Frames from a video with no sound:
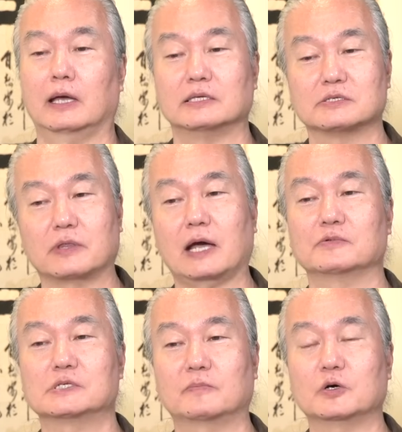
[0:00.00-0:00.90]
And so that
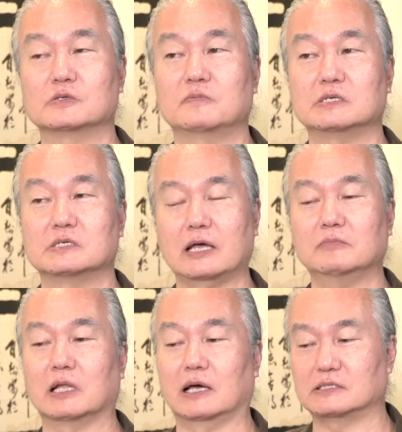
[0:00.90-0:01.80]
was supposed to be
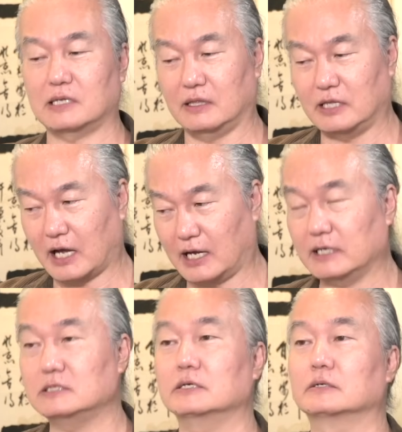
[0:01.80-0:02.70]
stabilized, and the
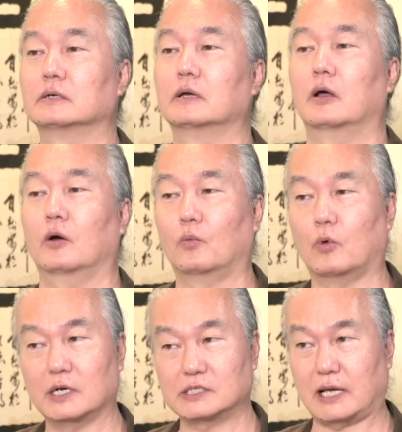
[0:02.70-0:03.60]
idea
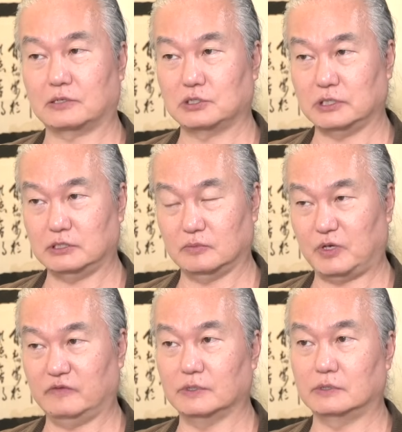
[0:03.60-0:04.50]
was actually to
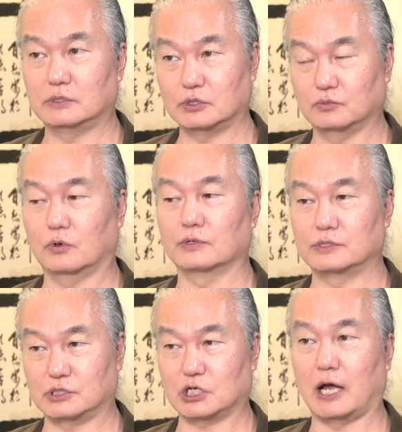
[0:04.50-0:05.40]
pivot
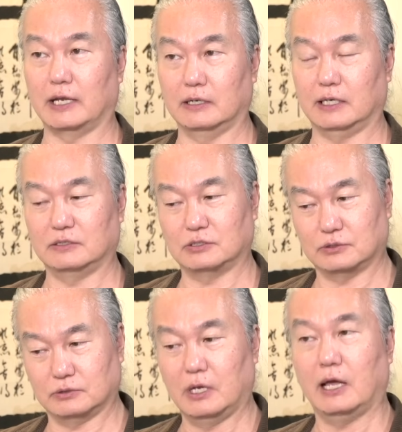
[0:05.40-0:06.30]
towards China and
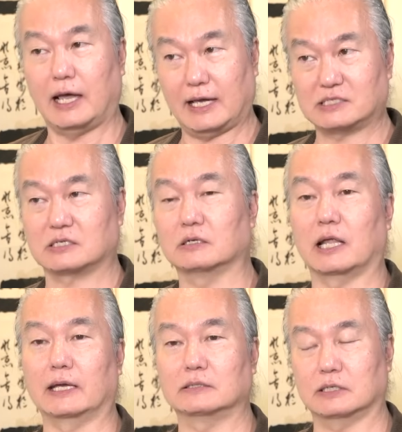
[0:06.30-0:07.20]
to
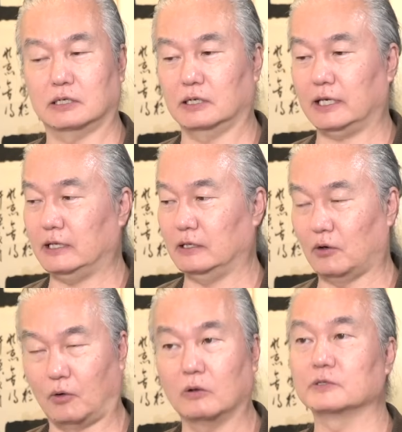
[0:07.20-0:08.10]
escalate in
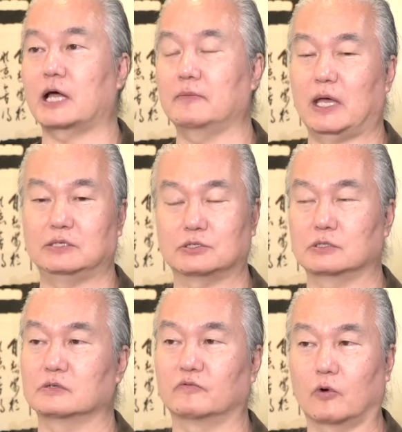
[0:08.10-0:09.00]
all
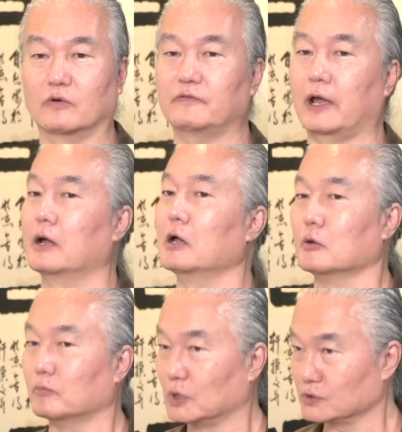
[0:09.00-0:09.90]
dimensions of warfare.
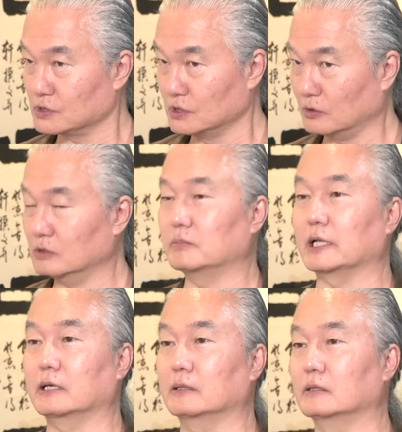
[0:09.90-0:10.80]
Most
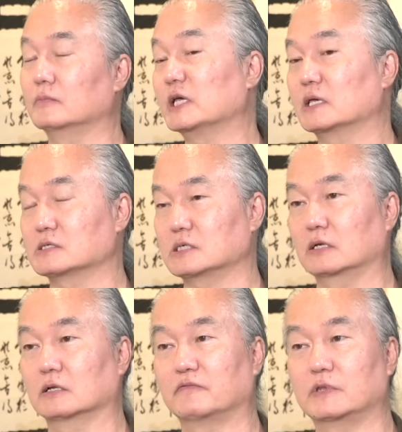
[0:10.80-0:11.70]
notably, the biggest
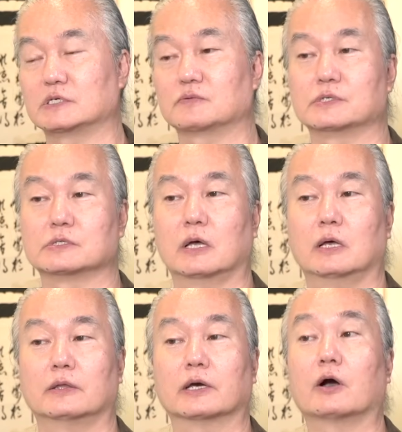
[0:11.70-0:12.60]
signal of this was
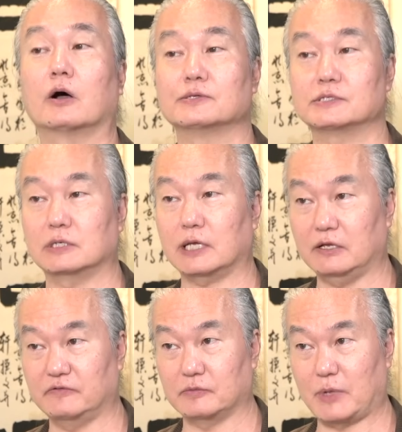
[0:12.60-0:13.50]
the constant
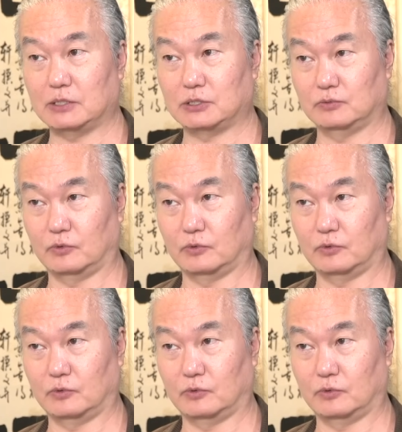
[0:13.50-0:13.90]
information